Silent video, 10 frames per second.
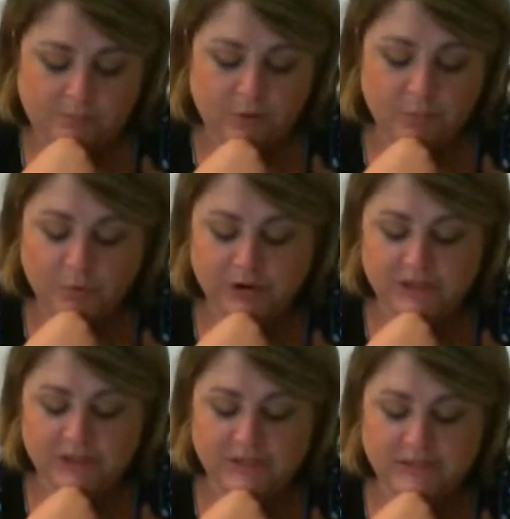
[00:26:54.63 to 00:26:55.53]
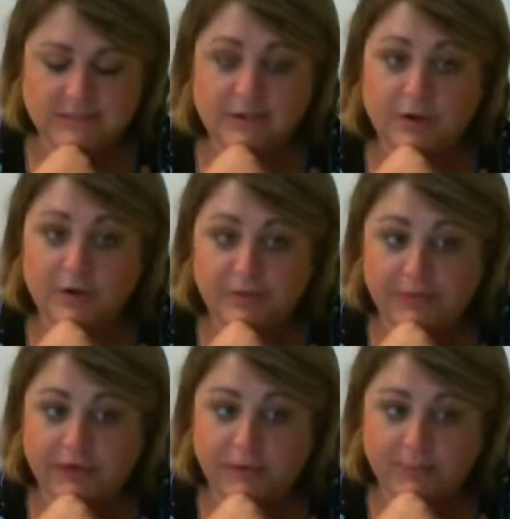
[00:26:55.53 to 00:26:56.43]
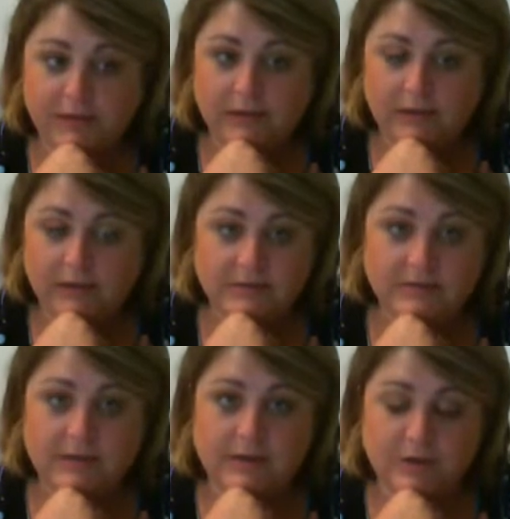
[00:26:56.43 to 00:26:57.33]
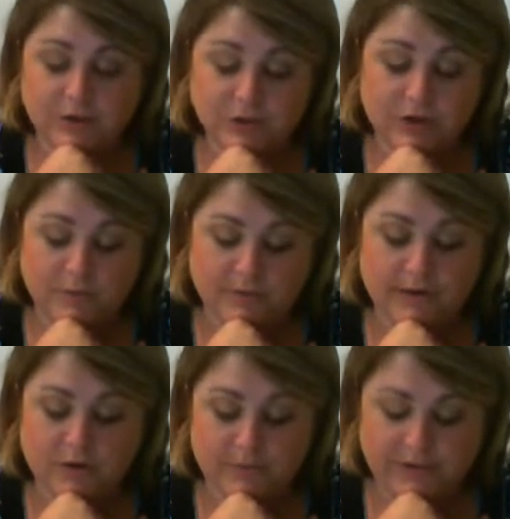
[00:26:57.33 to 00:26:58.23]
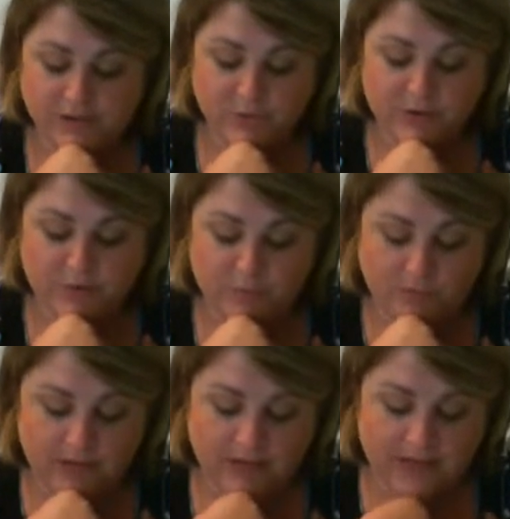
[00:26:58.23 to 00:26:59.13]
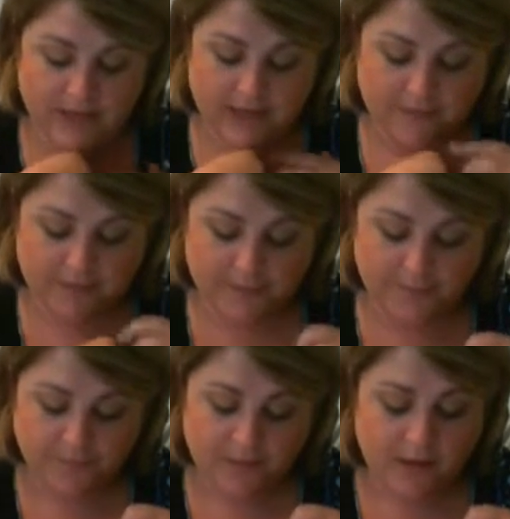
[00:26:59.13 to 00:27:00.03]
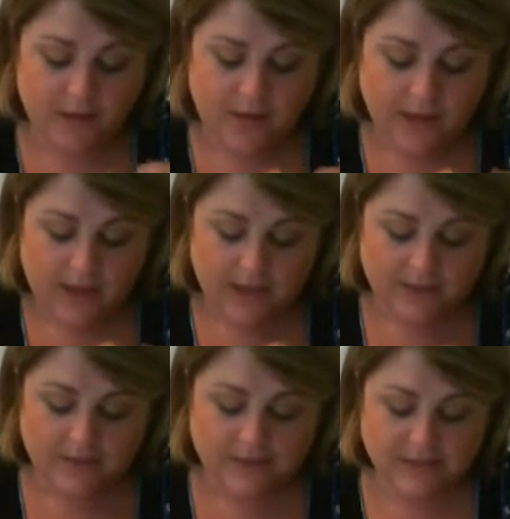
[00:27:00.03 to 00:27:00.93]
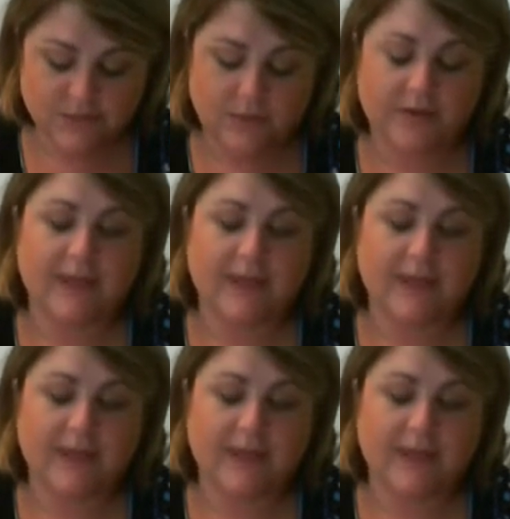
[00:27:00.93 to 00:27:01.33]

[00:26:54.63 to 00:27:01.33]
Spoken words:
Compression sclerotherapy is another term there on page 101 that they give you. And this is where